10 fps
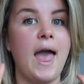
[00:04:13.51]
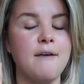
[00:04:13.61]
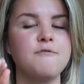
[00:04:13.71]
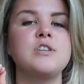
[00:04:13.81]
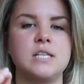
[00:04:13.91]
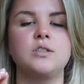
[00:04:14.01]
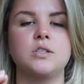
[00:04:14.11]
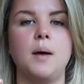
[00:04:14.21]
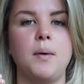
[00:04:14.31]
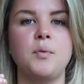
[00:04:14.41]
Every single
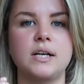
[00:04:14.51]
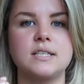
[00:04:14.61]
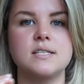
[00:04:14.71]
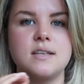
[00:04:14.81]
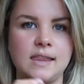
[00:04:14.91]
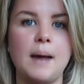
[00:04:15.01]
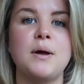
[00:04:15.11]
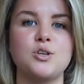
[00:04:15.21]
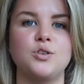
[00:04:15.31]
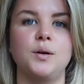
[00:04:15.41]
time I practice, that
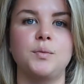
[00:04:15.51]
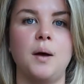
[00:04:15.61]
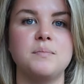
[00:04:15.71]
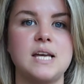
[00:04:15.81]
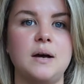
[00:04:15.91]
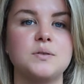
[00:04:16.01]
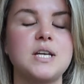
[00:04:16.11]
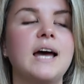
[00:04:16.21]
metronome comes out,